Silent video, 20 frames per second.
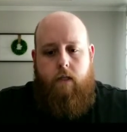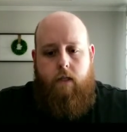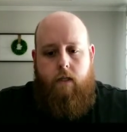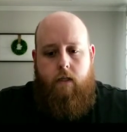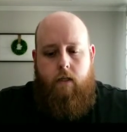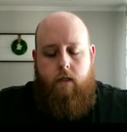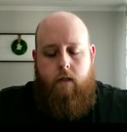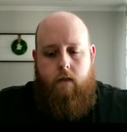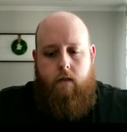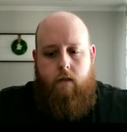
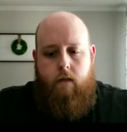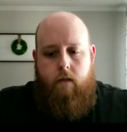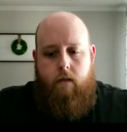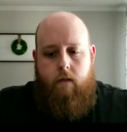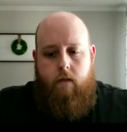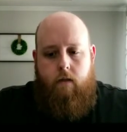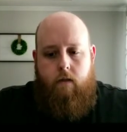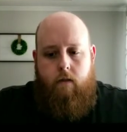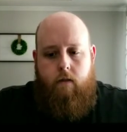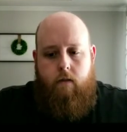
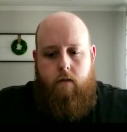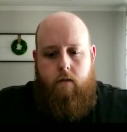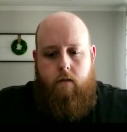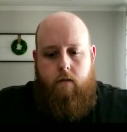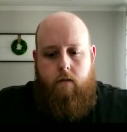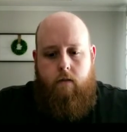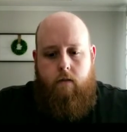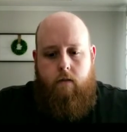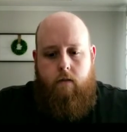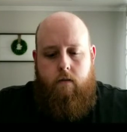
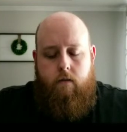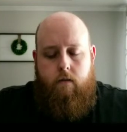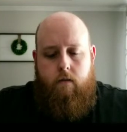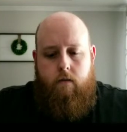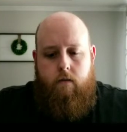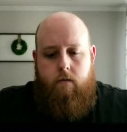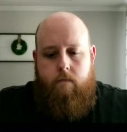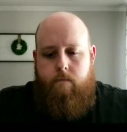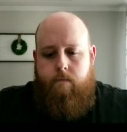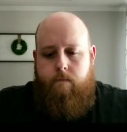
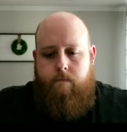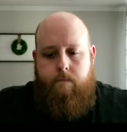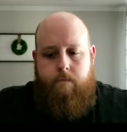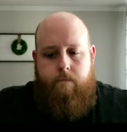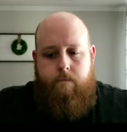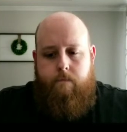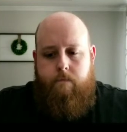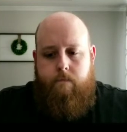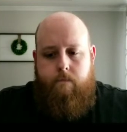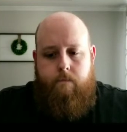
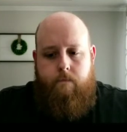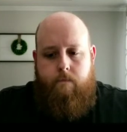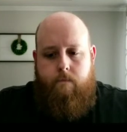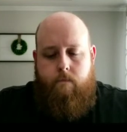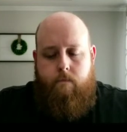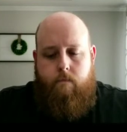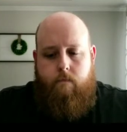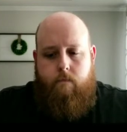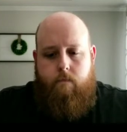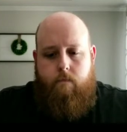
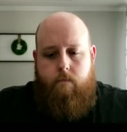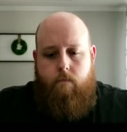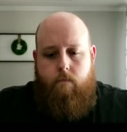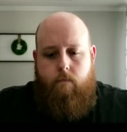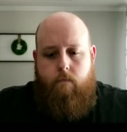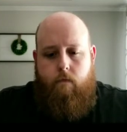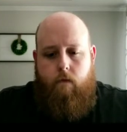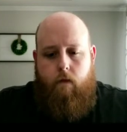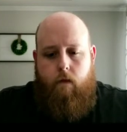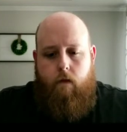
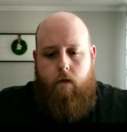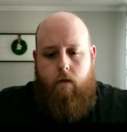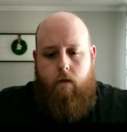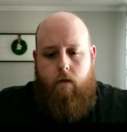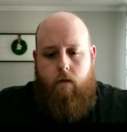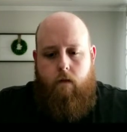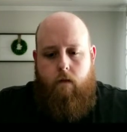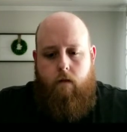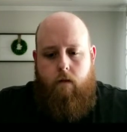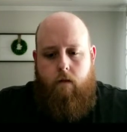
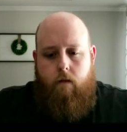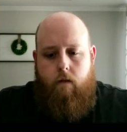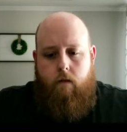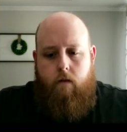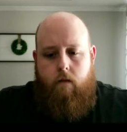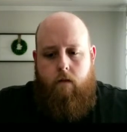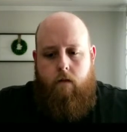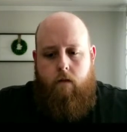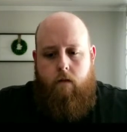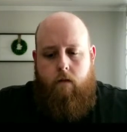
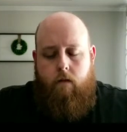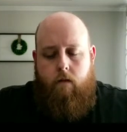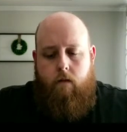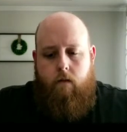[no speech]